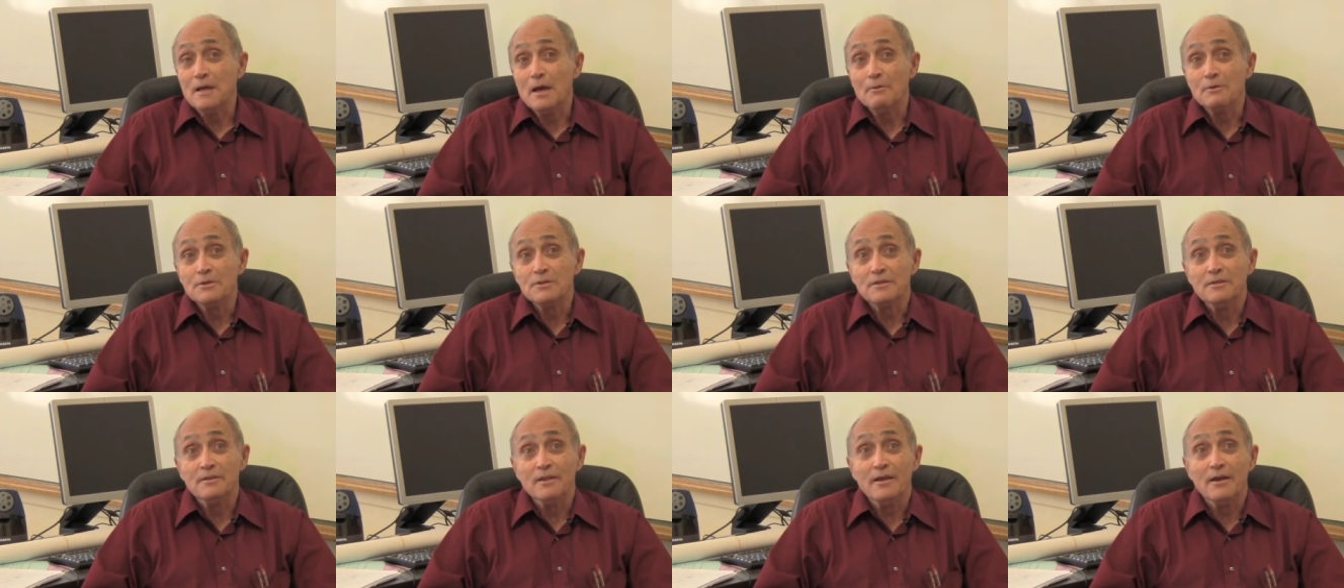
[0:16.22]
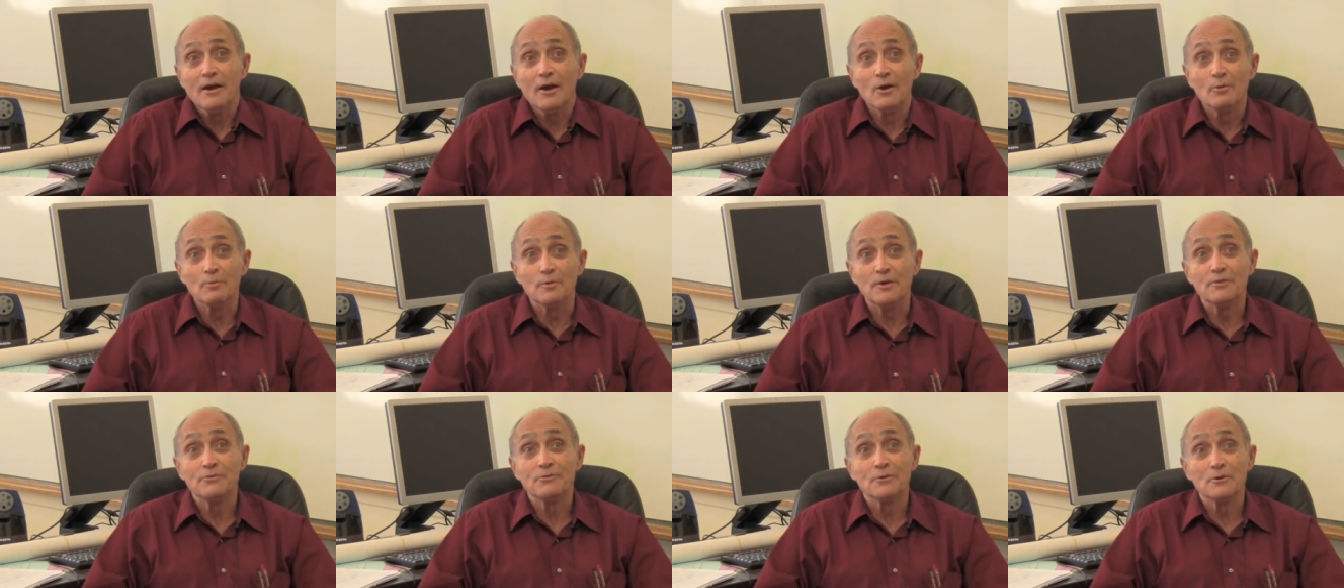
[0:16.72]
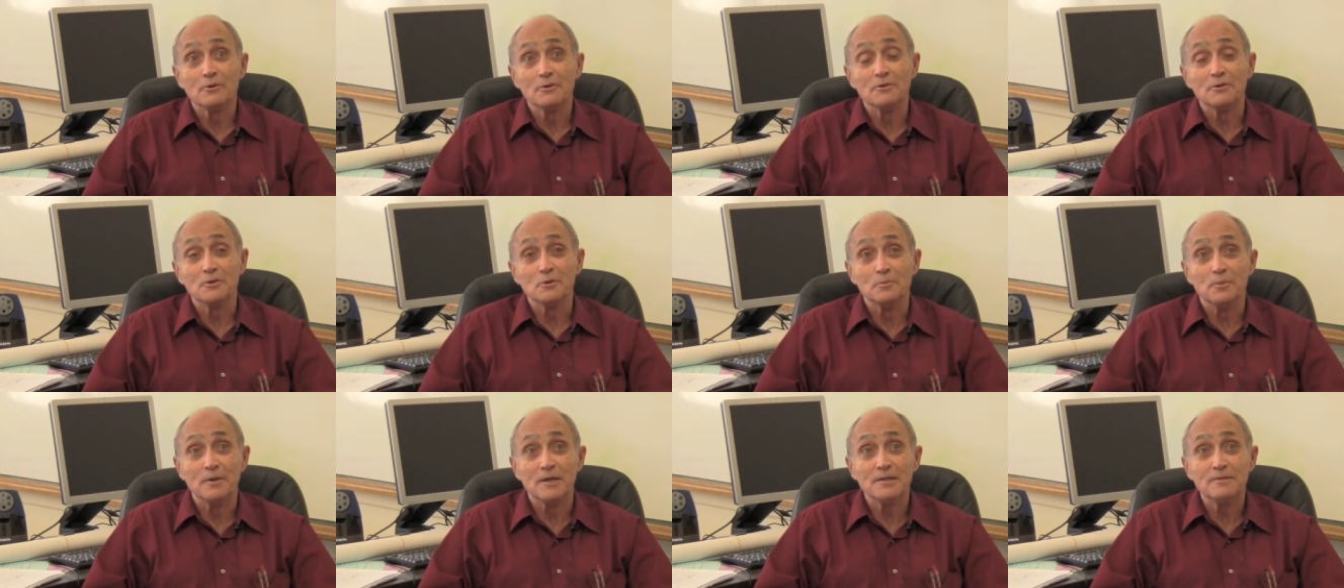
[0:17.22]
I was in the Army for a
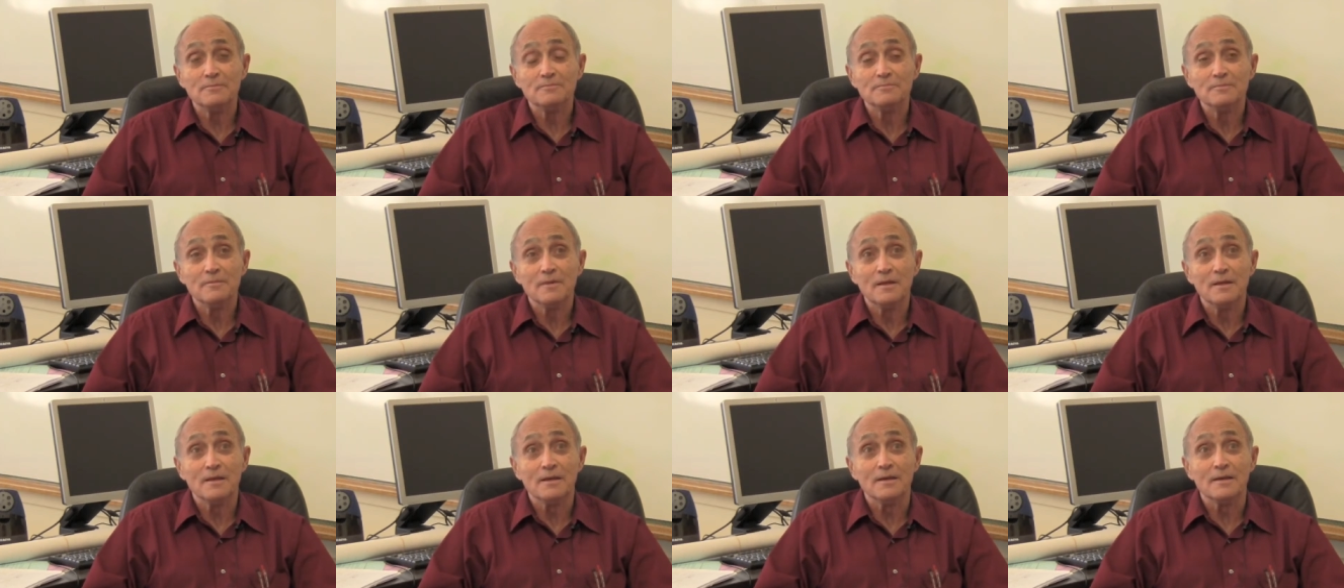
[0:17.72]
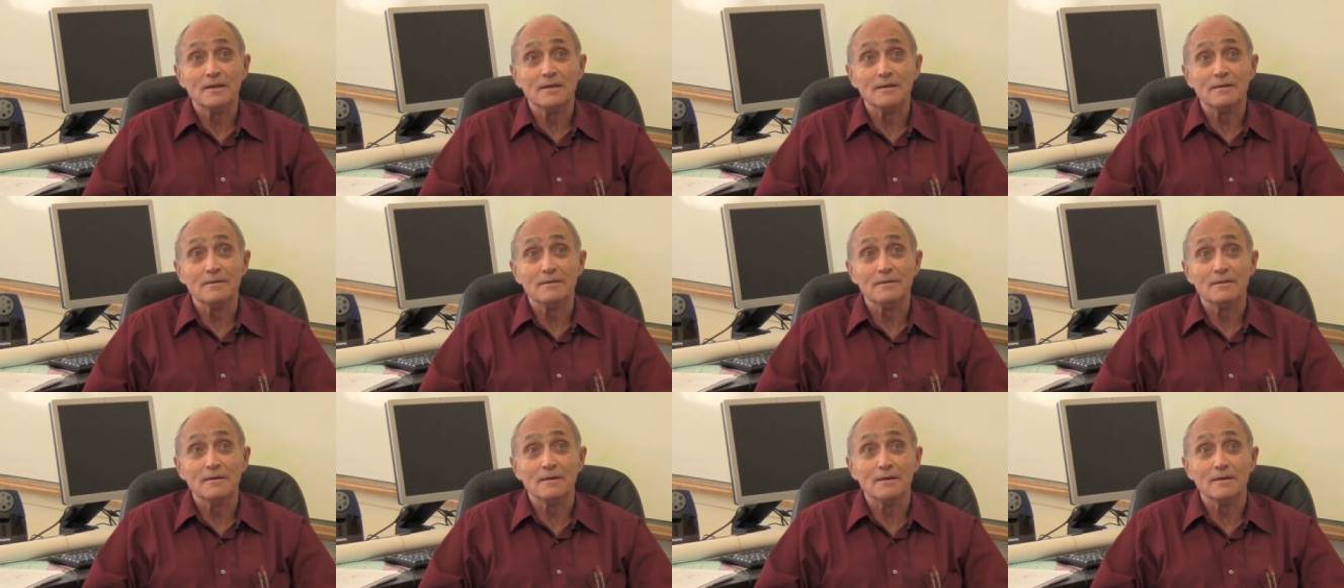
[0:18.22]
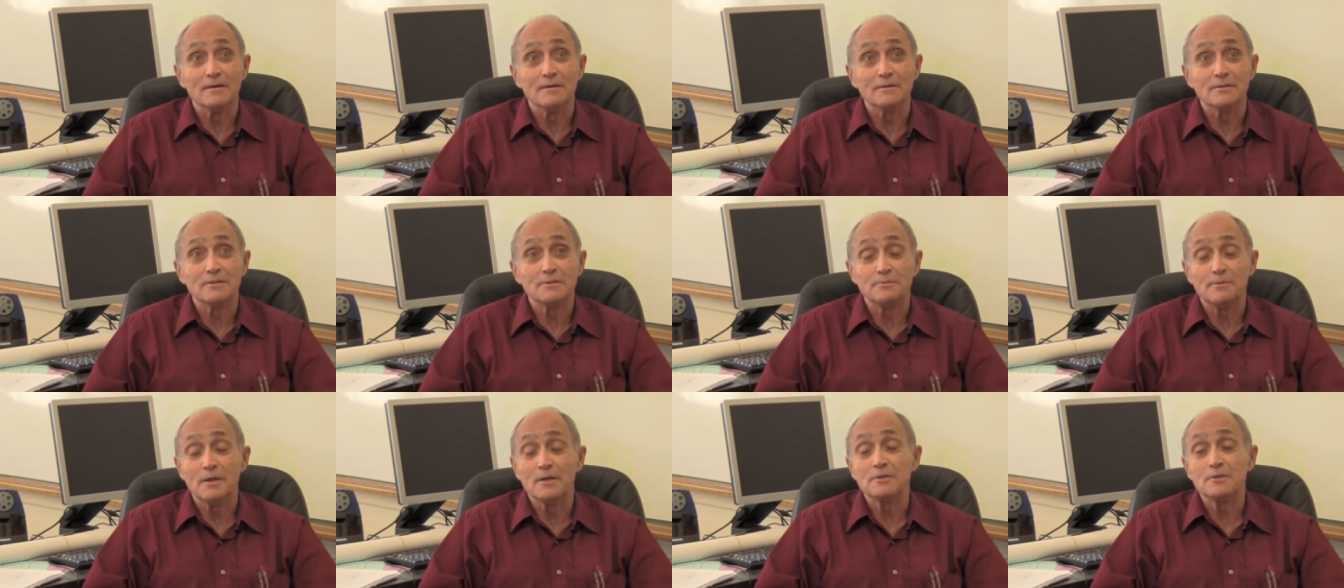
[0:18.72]
little bit,
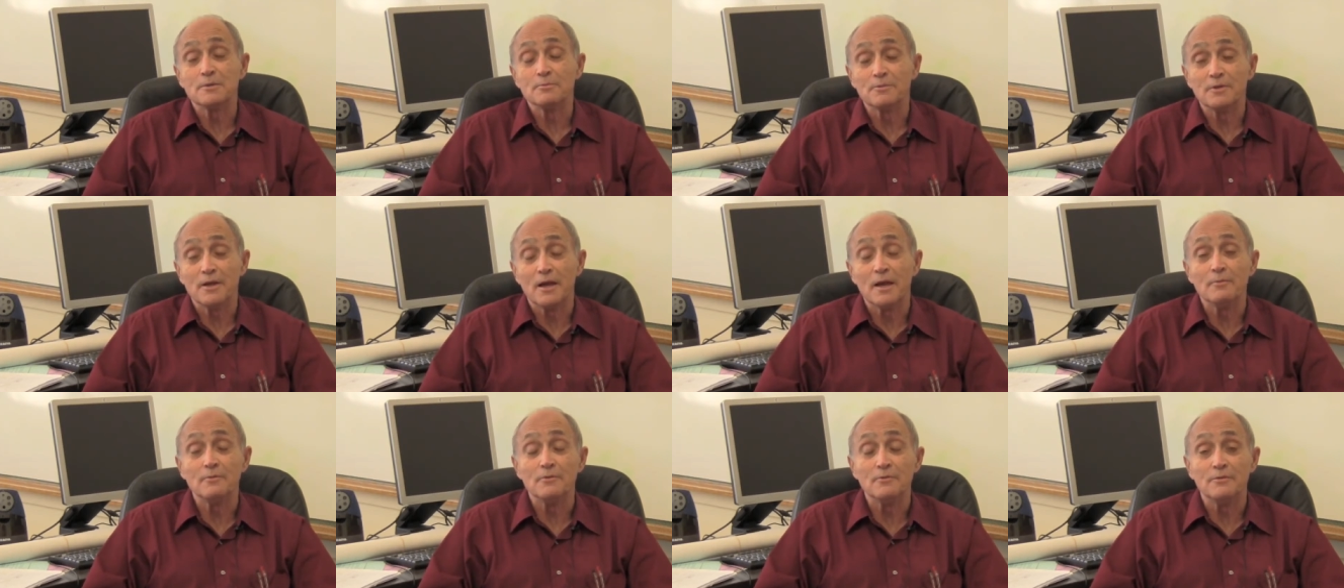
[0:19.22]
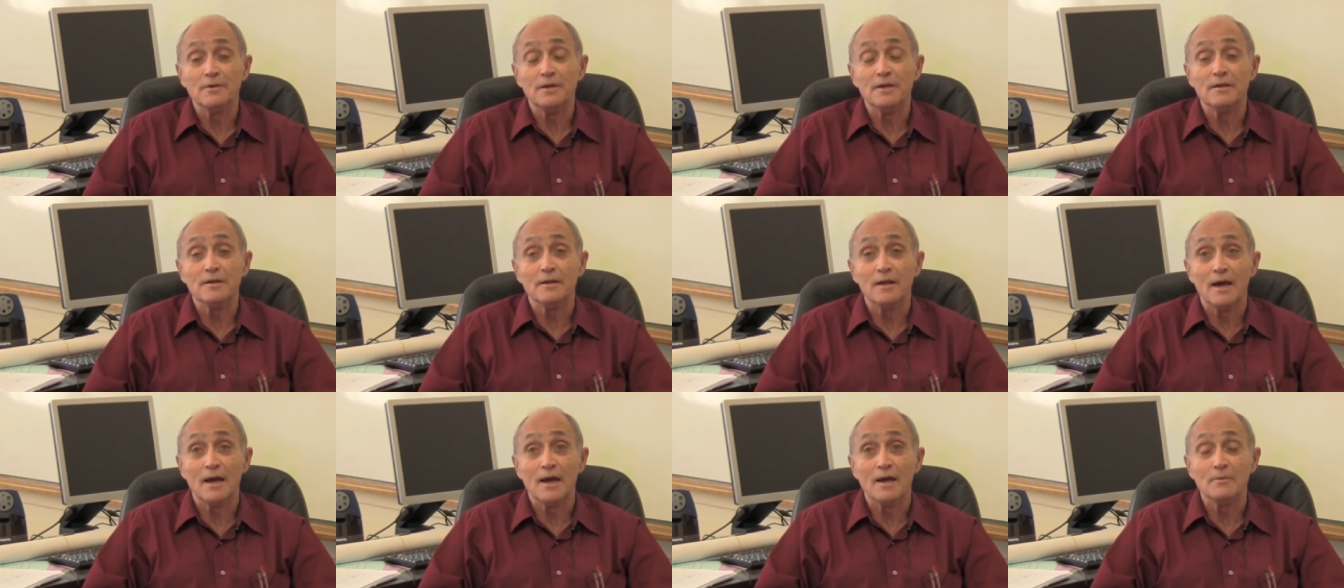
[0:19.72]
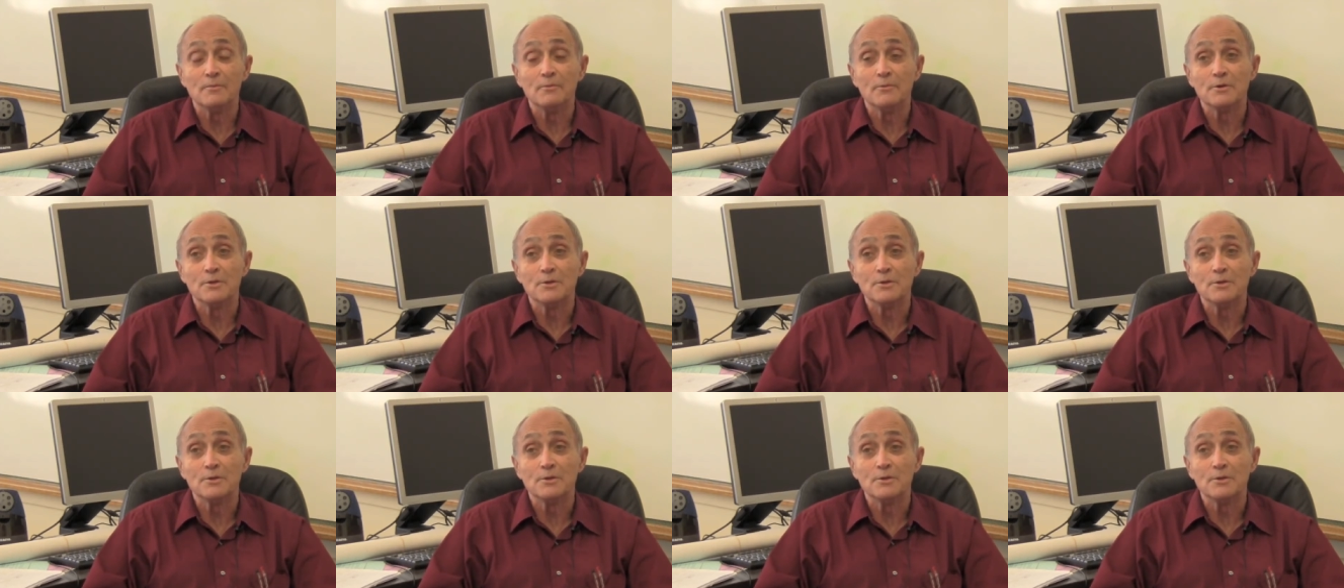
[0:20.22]
and spent some time in Vietnam,